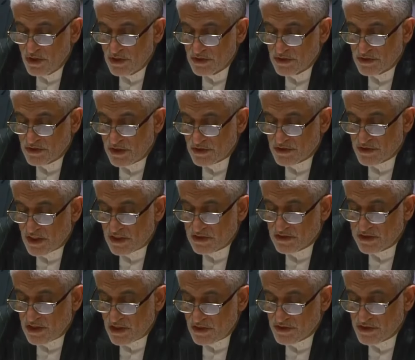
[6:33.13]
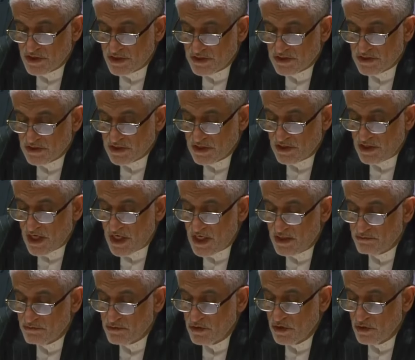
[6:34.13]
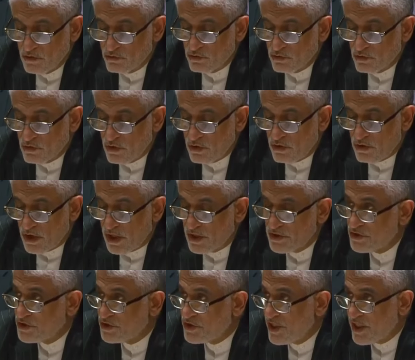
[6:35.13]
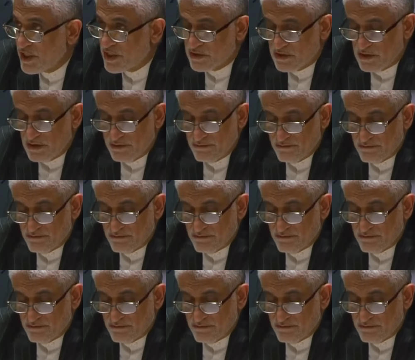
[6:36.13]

such atrocious crime to go unchecked?